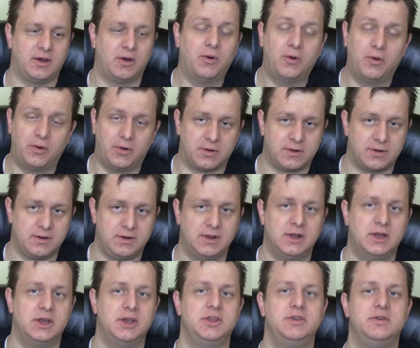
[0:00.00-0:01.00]
or
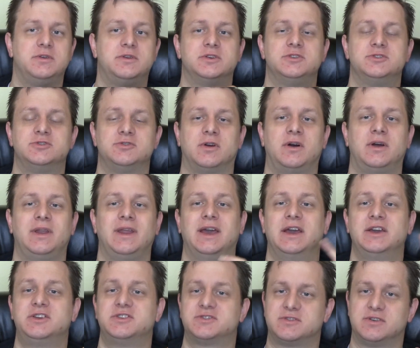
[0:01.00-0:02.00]
you can draw an
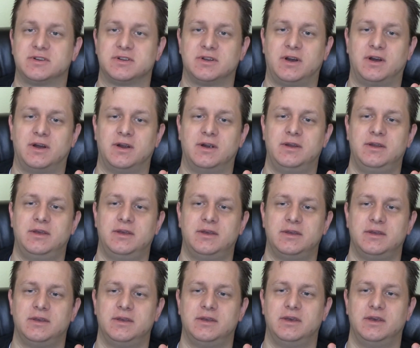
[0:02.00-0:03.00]
extra card
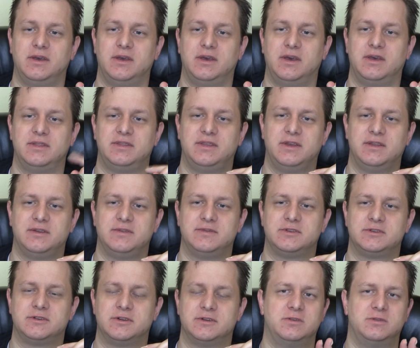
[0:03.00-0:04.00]
at the end of
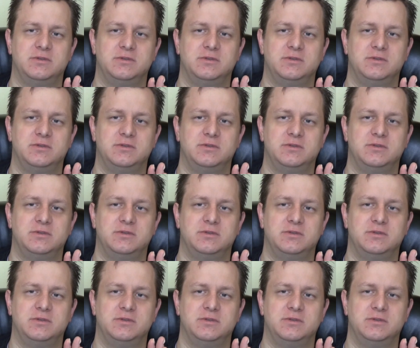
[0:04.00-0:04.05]
your turn.